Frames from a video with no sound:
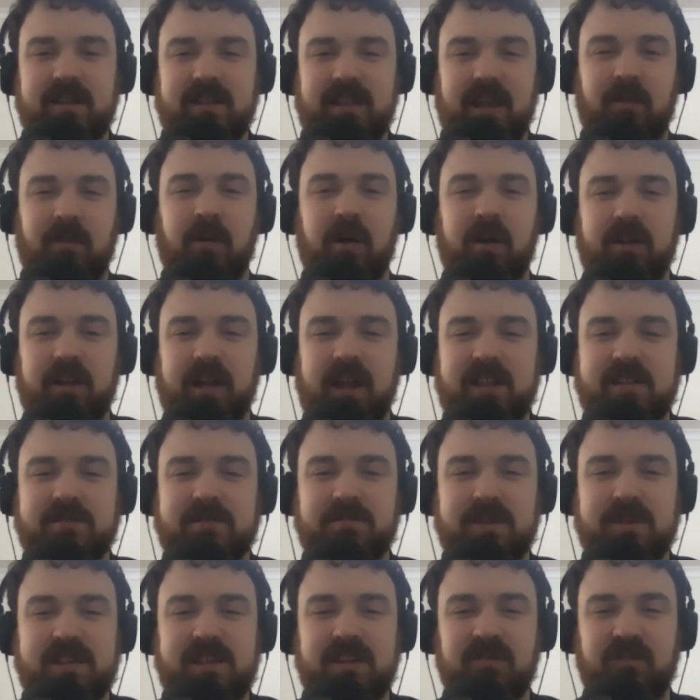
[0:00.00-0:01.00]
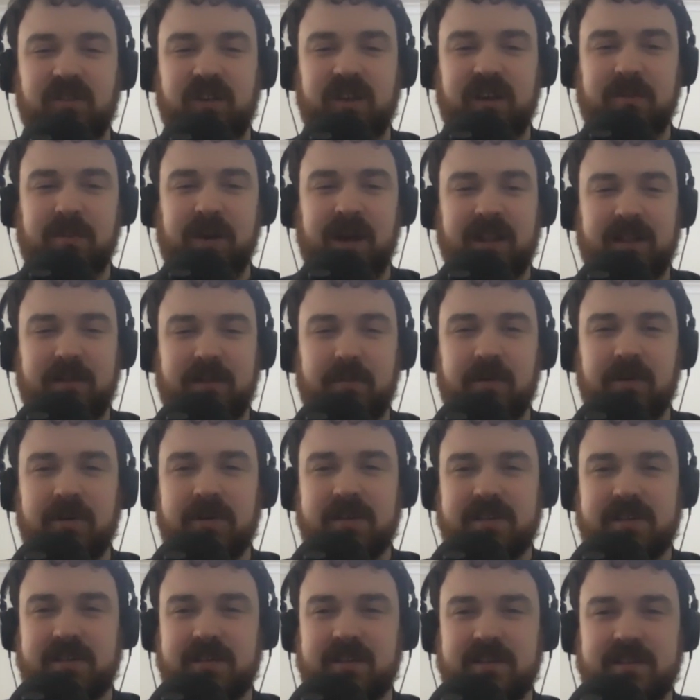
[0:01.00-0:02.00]
They won't get specific about the
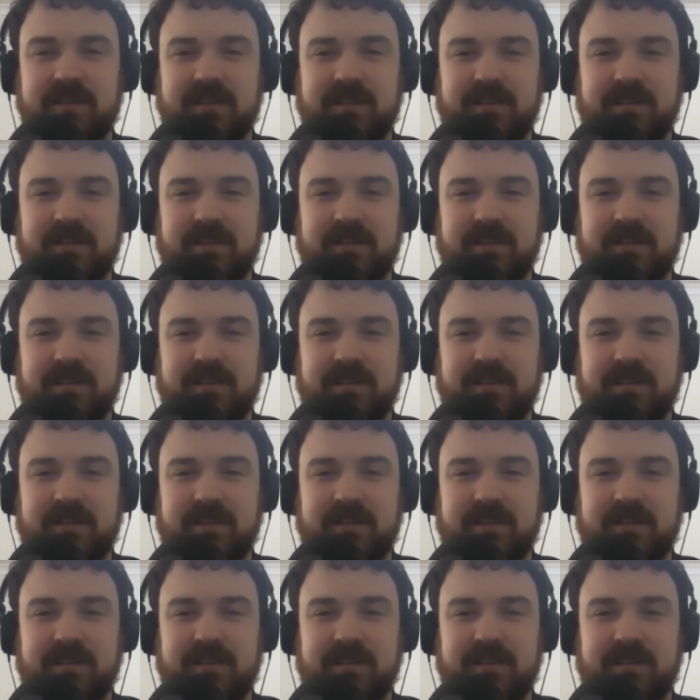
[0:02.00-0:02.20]
person.